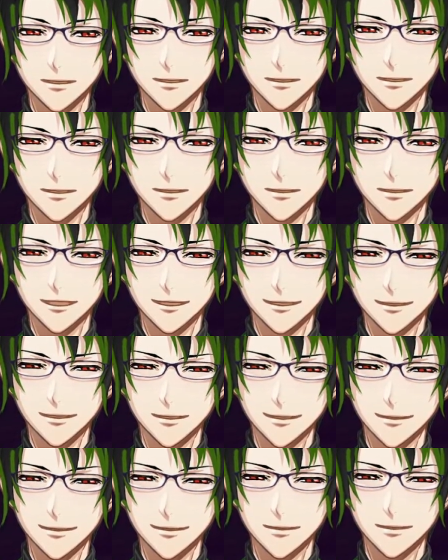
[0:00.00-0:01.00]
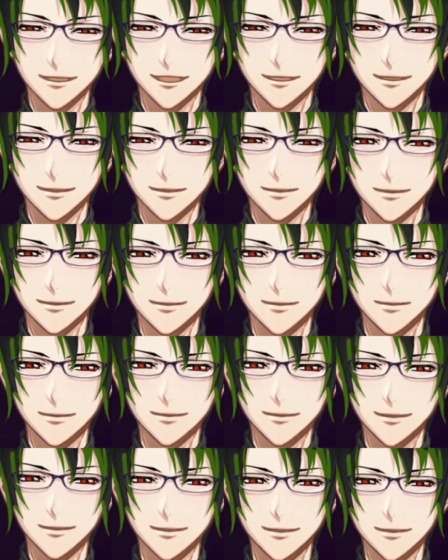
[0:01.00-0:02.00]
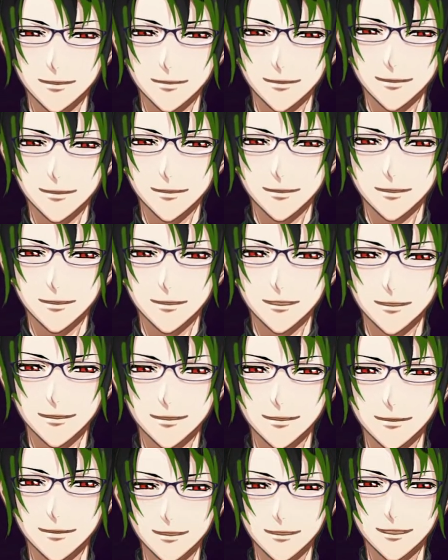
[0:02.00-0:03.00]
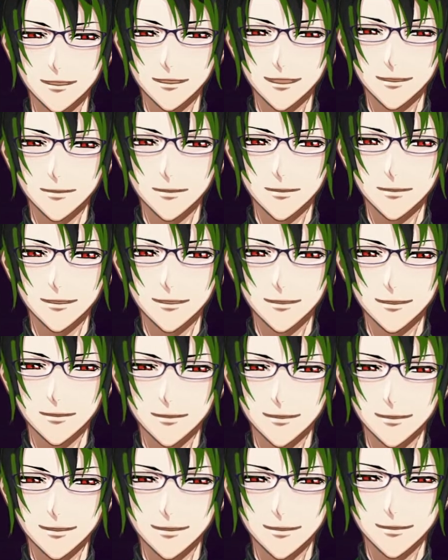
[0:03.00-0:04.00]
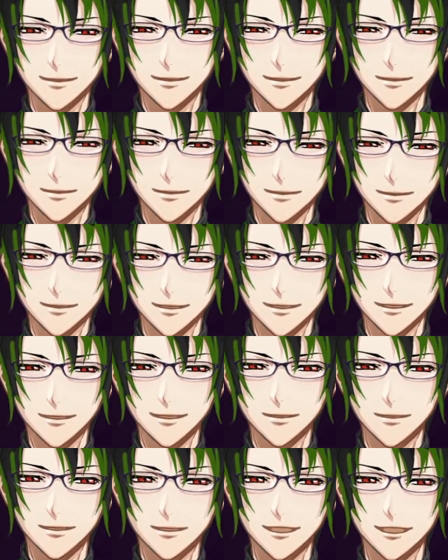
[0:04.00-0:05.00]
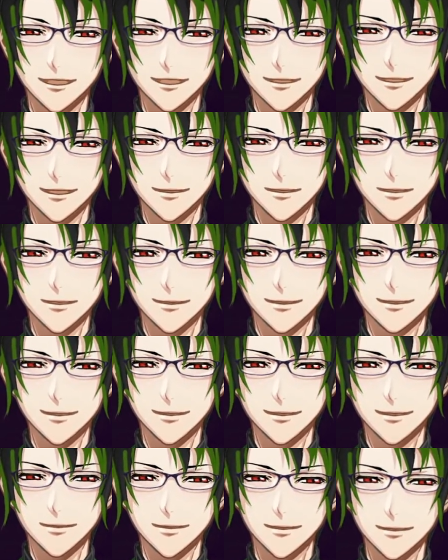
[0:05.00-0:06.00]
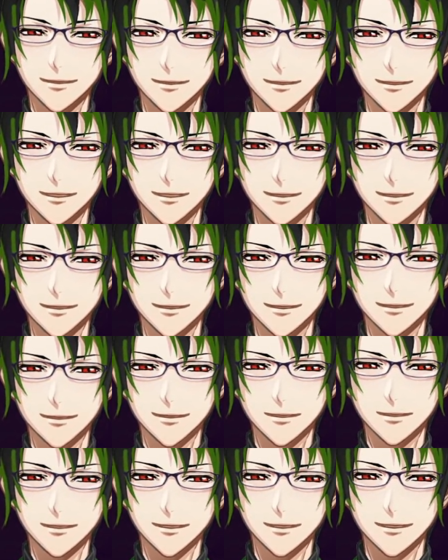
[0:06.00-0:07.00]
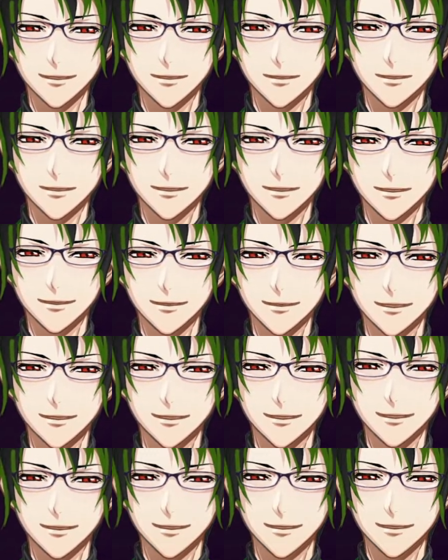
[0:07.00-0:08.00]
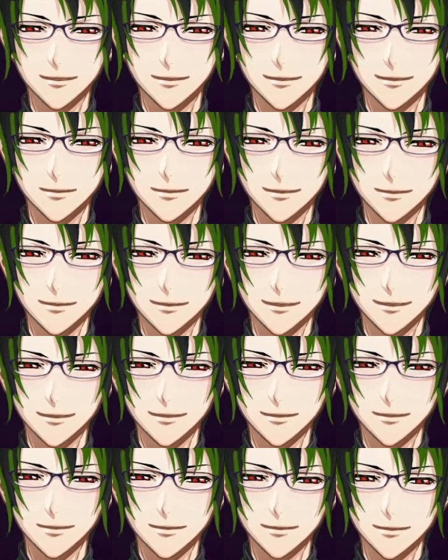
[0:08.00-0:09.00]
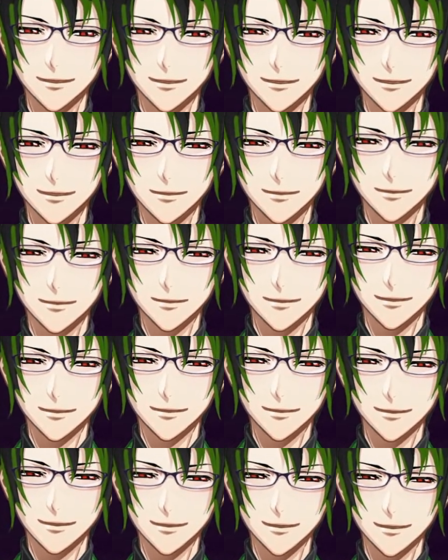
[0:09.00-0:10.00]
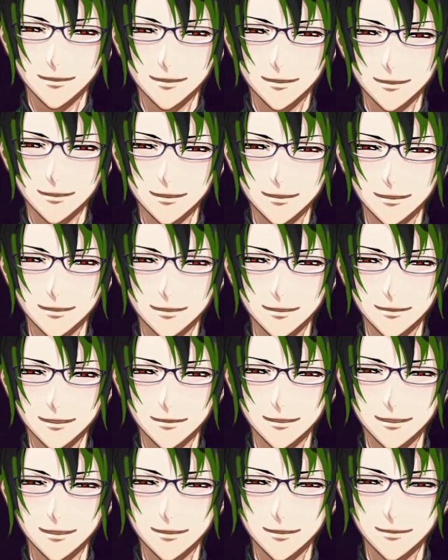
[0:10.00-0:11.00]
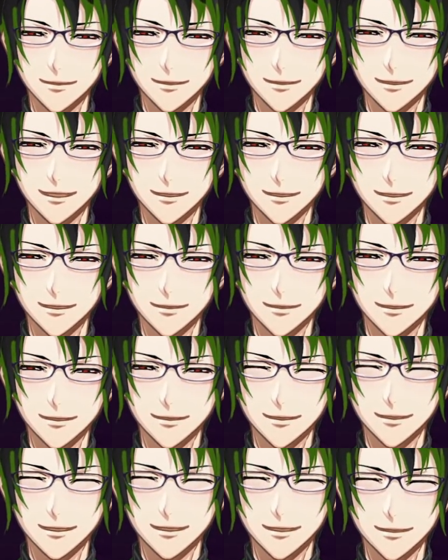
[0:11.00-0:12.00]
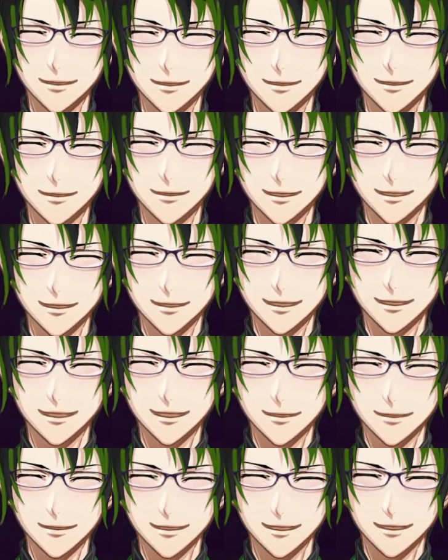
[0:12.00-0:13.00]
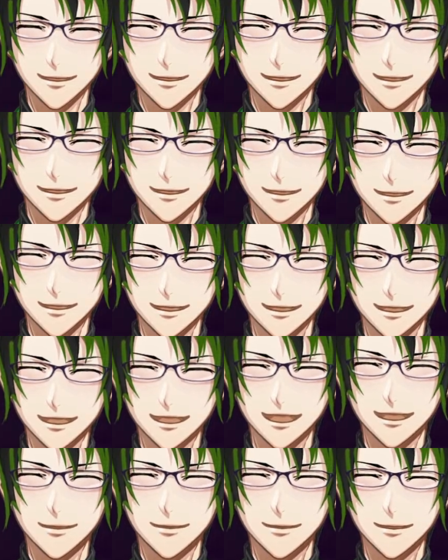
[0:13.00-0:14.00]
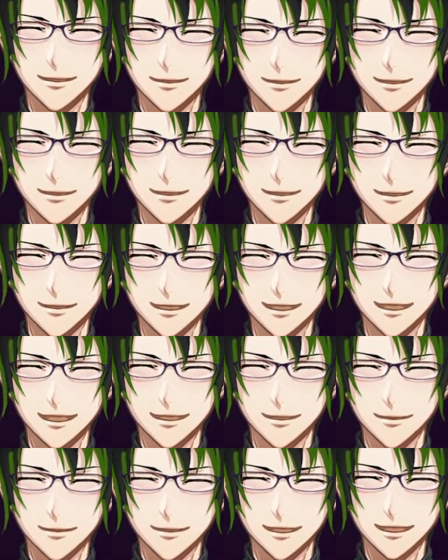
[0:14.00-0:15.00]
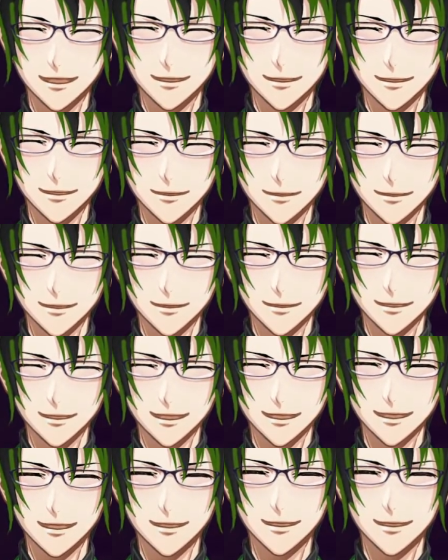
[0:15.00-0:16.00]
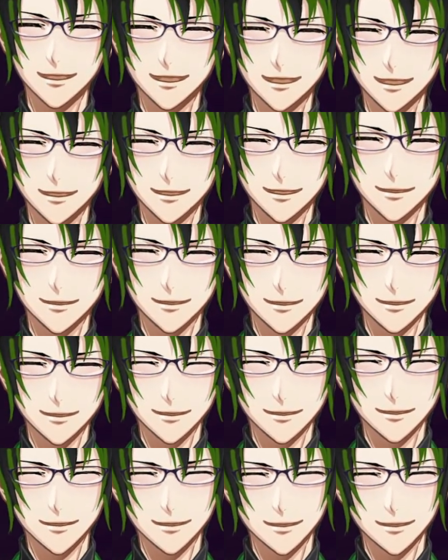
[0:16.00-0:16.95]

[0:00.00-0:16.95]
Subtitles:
Right, yeah, so add up to 50 custom emojis anyone can use in the server. Animated GIF emojis may be used by members with Discord Nitro. So even though you've put some in there, Red, if someone doesn't have nitro, they can't use them.